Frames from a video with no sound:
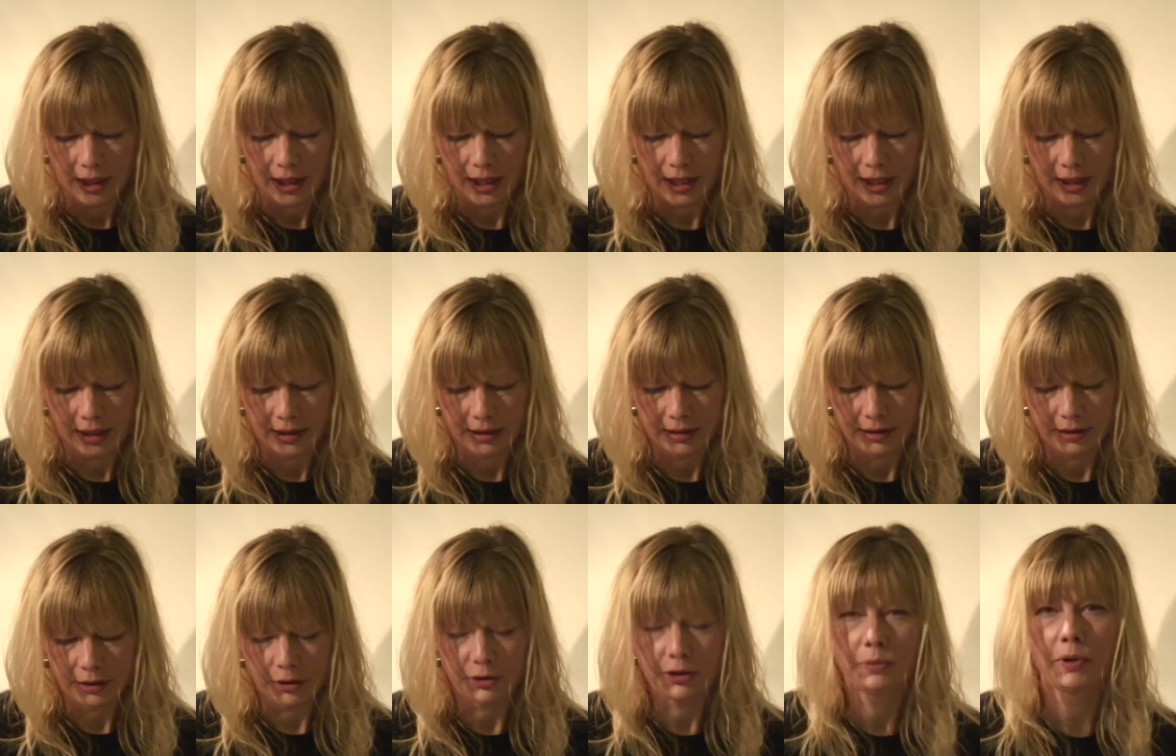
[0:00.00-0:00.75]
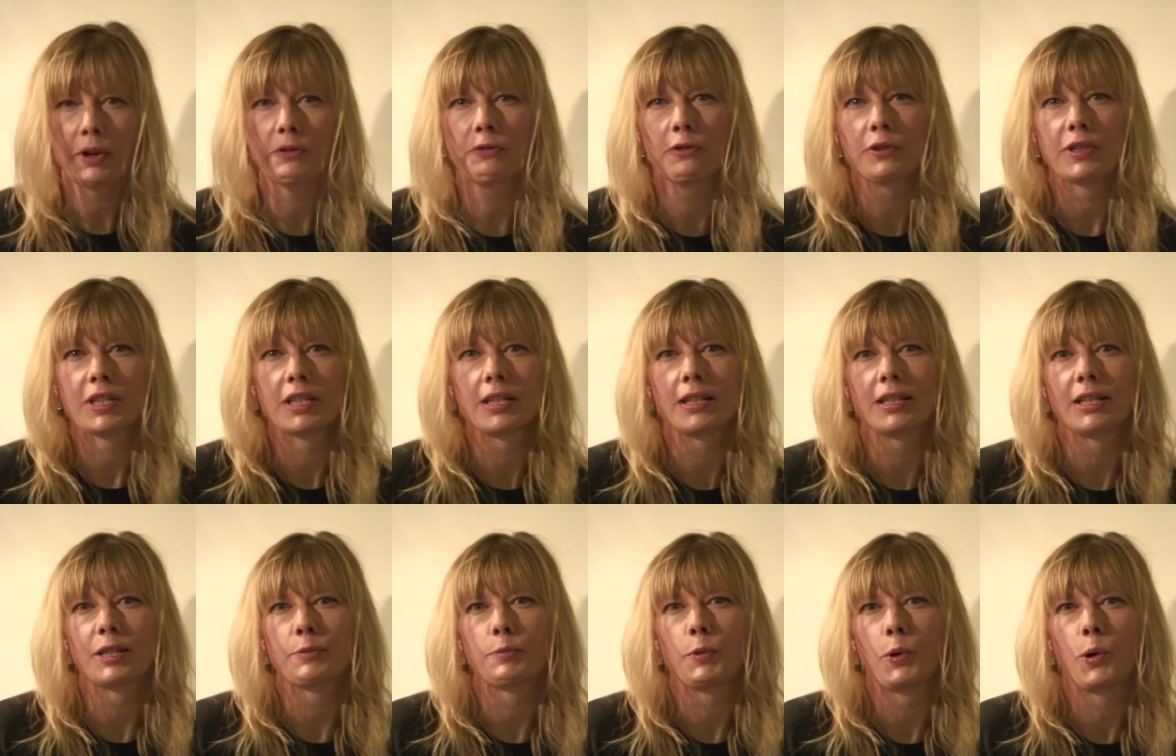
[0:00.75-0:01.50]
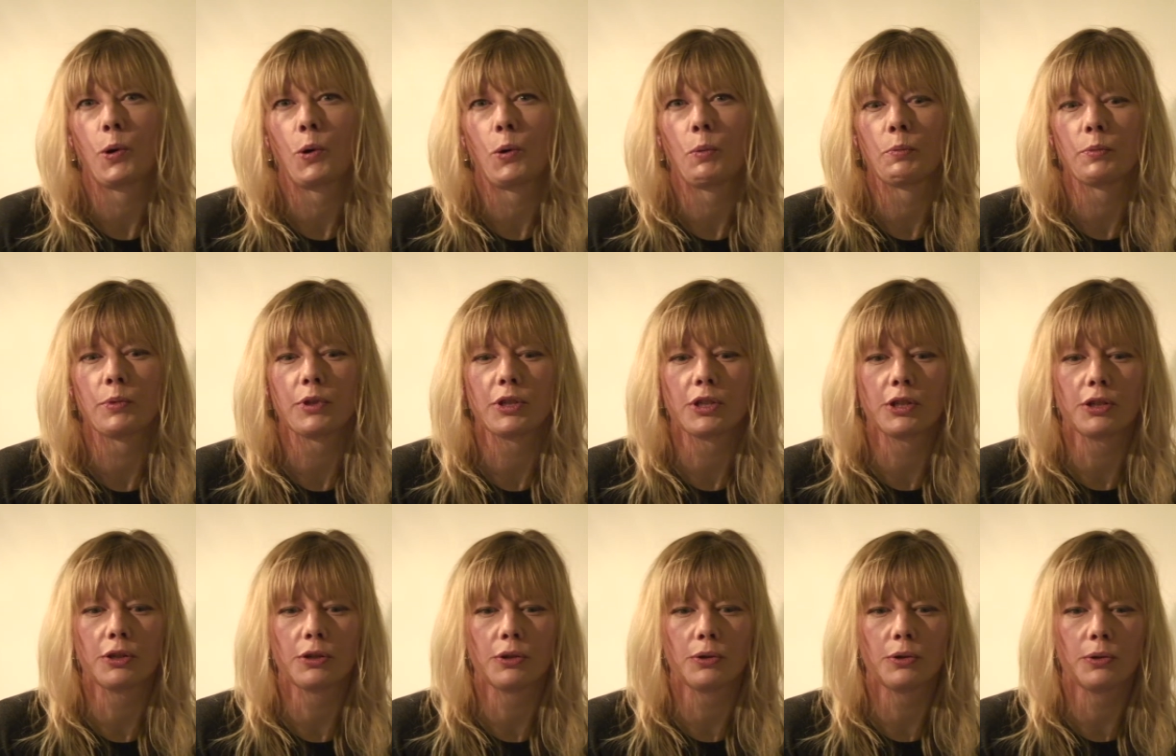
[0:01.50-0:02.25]
And there's a reference in this poem
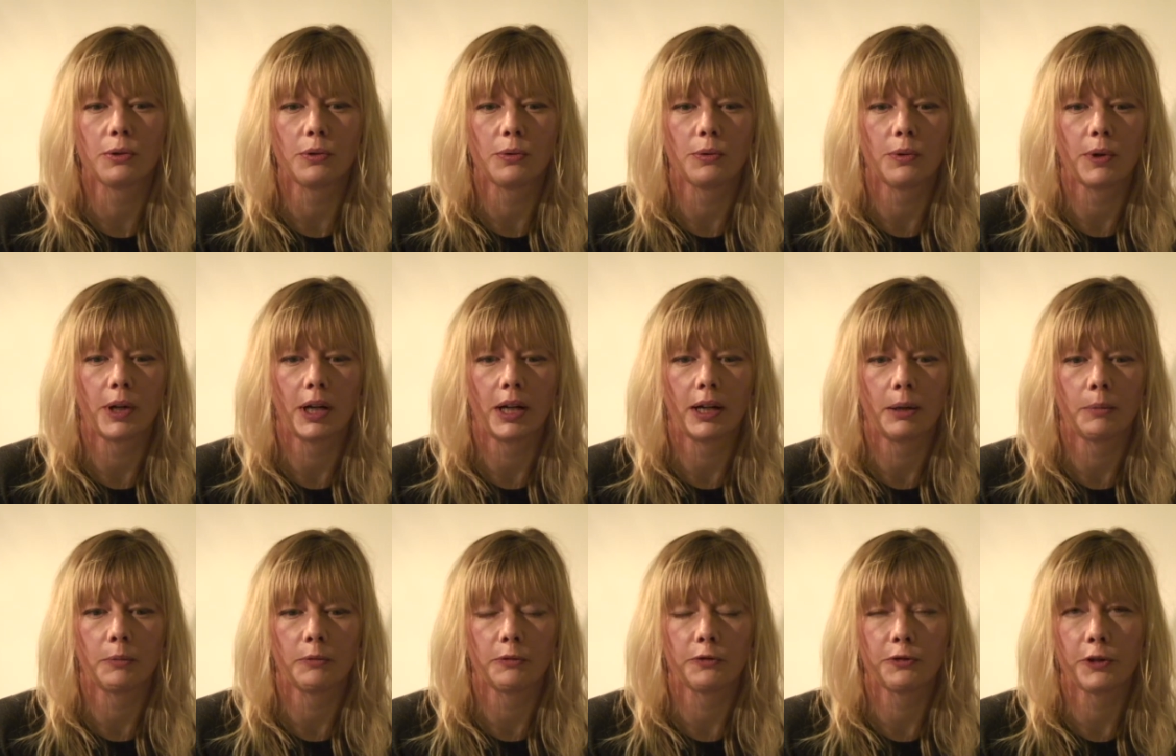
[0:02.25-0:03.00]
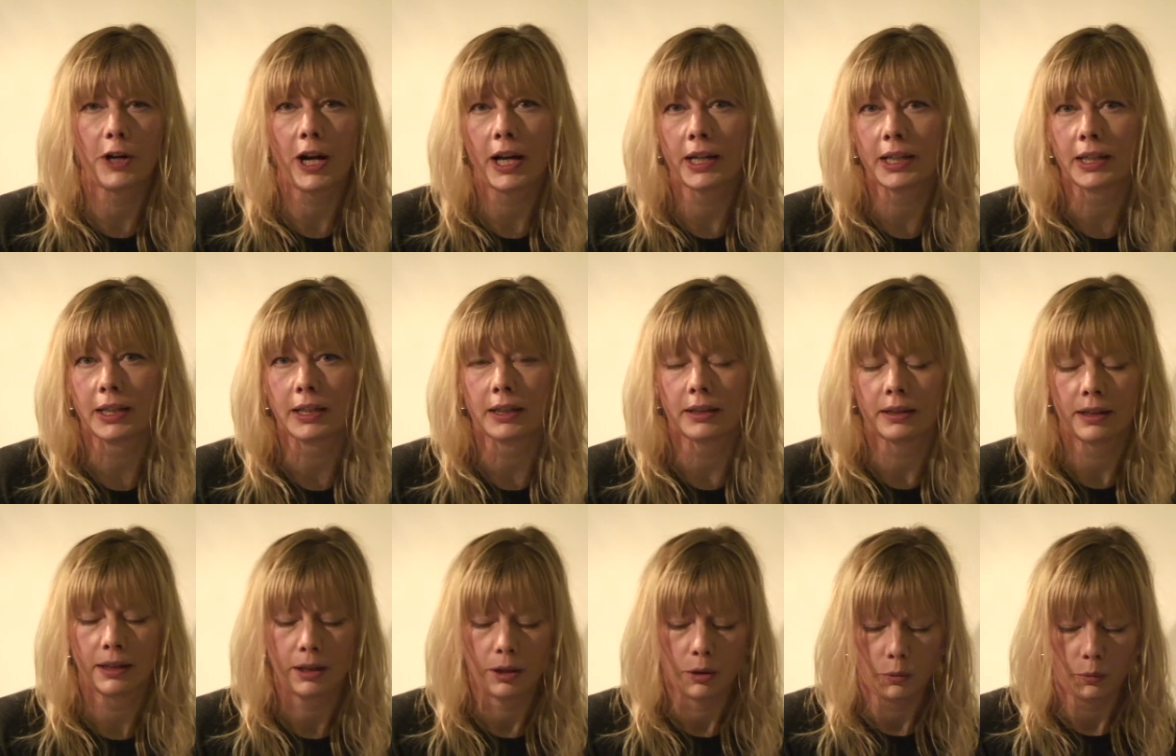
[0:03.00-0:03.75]
to fracking,